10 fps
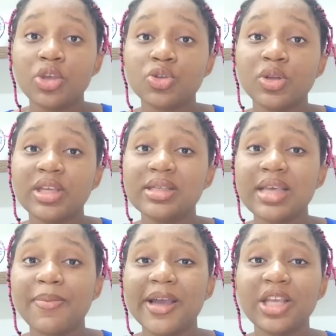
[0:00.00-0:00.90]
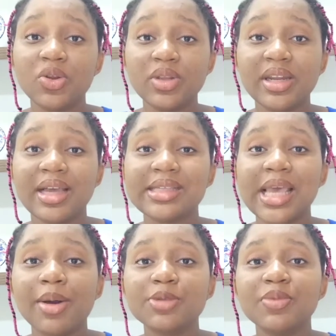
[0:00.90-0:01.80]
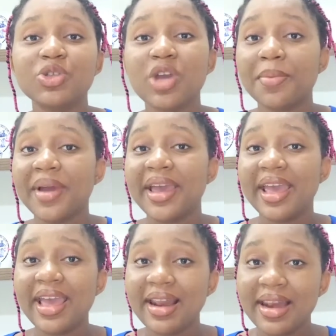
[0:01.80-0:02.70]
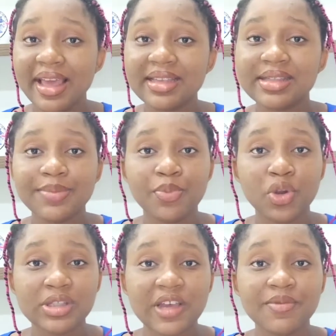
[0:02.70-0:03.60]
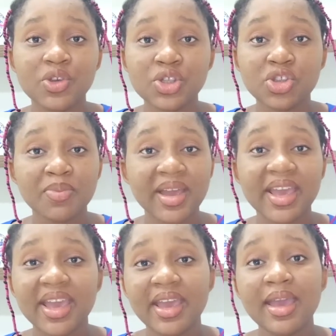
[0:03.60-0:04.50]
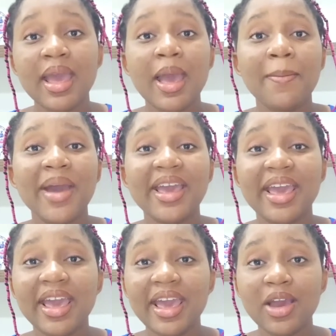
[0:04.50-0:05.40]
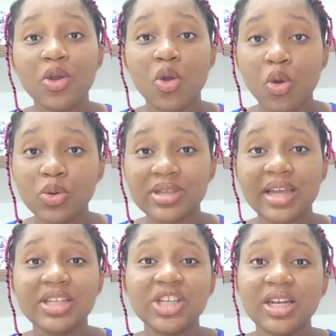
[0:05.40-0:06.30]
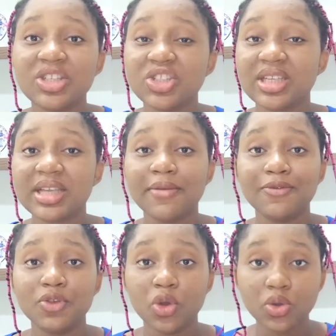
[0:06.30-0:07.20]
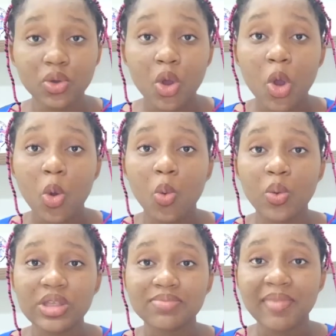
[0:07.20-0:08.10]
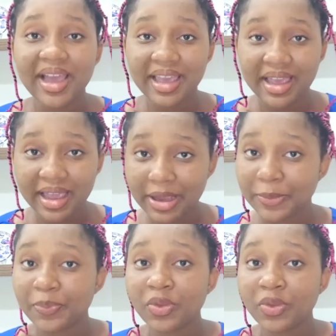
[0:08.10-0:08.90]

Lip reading: So there's this app I downloaded that helps me track my hair length, the products I've been using on my hair goals, and the challenges that I've done with my hair.